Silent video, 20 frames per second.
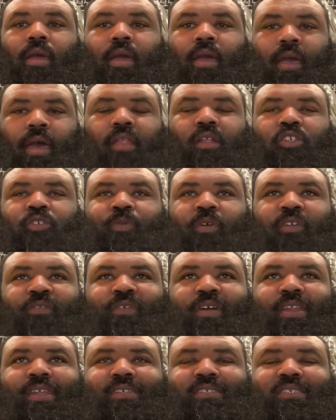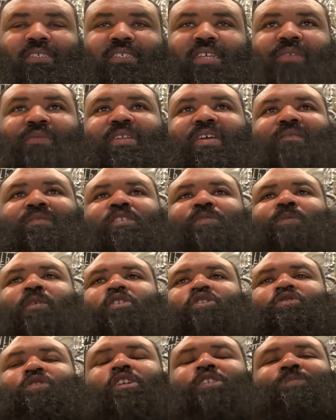Hello, sports fans. This is Stephen here with
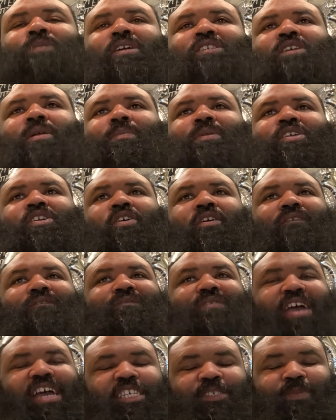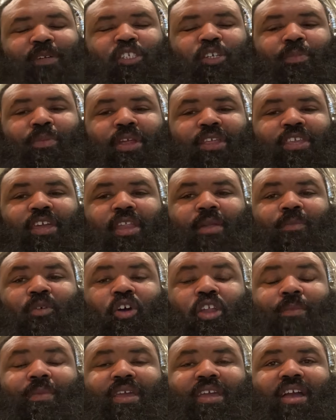Sports Plus. I'm bringing you a very special breakdown. I'm
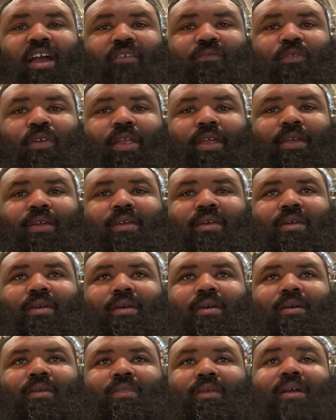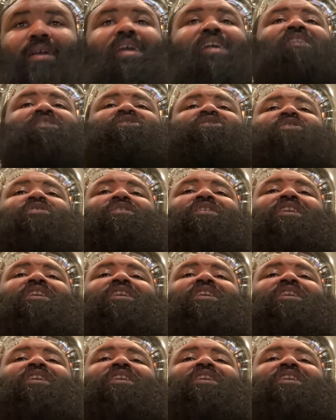going to be covering the Eastern